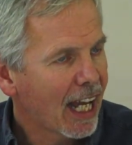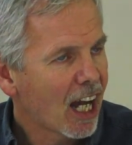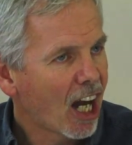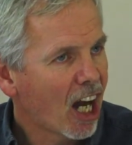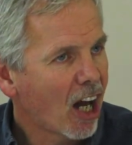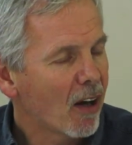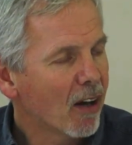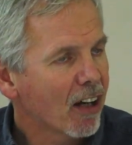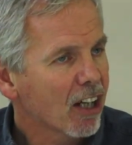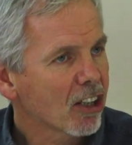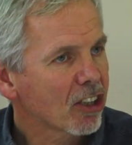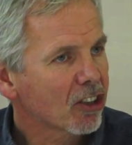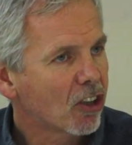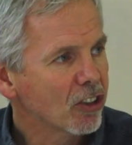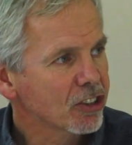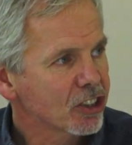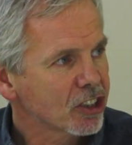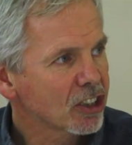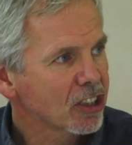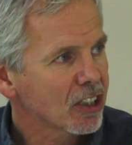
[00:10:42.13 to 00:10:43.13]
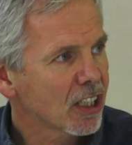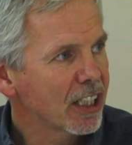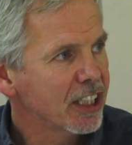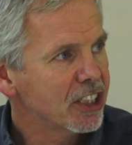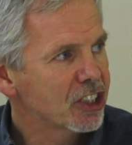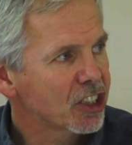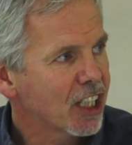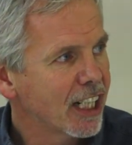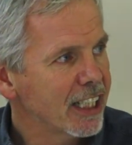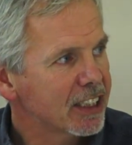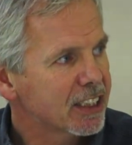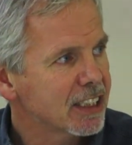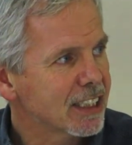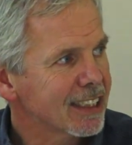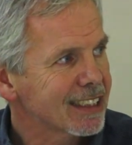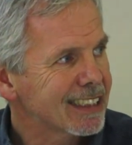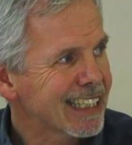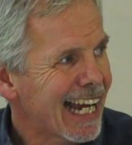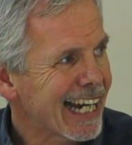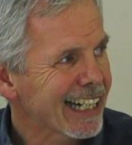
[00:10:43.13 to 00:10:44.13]
are constantly
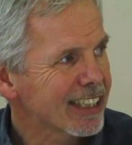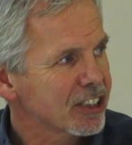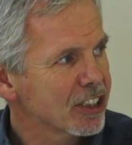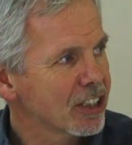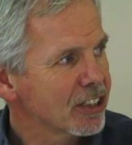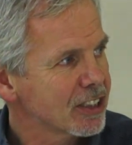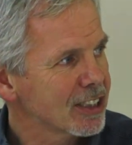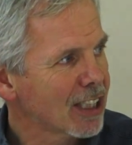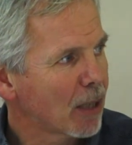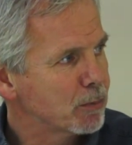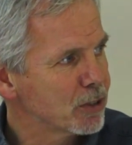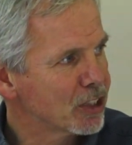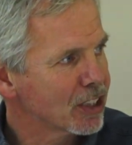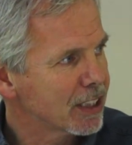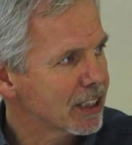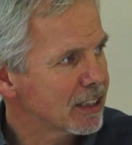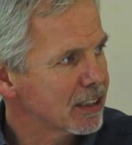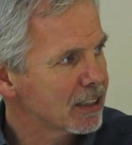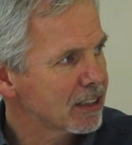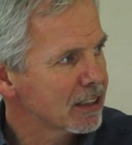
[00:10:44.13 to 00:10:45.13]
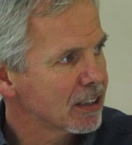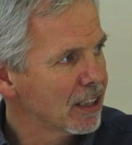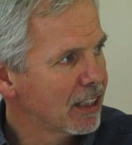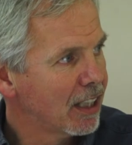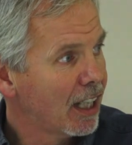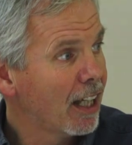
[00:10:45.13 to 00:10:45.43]
chasing tax subsidies,